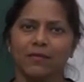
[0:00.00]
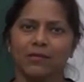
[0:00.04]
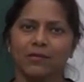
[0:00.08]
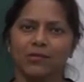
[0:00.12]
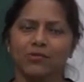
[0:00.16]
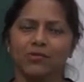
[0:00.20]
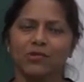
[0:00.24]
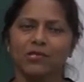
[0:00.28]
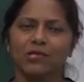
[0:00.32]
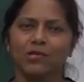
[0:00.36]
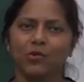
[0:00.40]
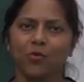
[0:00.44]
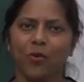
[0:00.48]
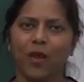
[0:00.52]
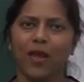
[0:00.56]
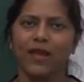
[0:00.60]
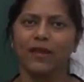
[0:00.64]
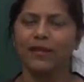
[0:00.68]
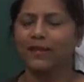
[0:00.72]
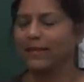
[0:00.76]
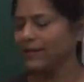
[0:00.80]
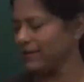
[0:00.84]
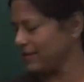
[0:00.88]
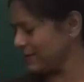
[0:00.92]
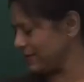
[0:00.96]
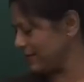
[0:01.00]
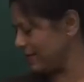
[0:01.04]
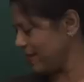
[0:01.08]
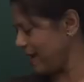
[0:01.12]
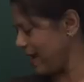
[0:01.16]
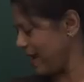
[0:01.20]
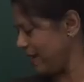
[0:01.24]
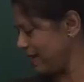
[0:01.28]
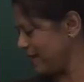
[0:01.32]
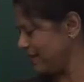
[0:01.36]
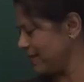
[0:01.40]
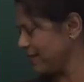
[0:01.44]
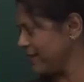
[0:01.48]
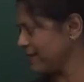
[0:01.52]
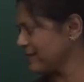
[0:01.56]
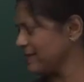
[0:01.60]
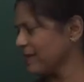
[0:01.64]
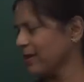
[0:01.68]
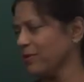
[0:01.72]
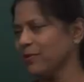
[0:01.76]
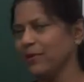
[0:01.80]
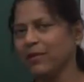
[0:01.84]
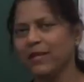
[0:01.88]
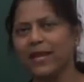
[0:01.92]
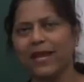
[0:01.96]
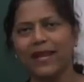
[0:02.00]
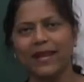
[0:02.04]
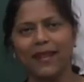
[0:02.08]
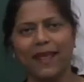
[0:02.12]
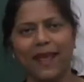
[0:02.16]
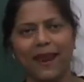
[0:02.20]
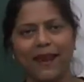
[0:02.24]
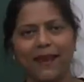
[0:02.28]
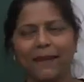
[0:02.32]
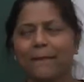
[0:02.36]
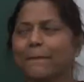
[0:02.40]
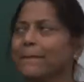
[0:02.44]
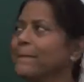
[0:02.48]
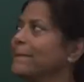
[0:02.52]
3 squared is 9. That's how you get that.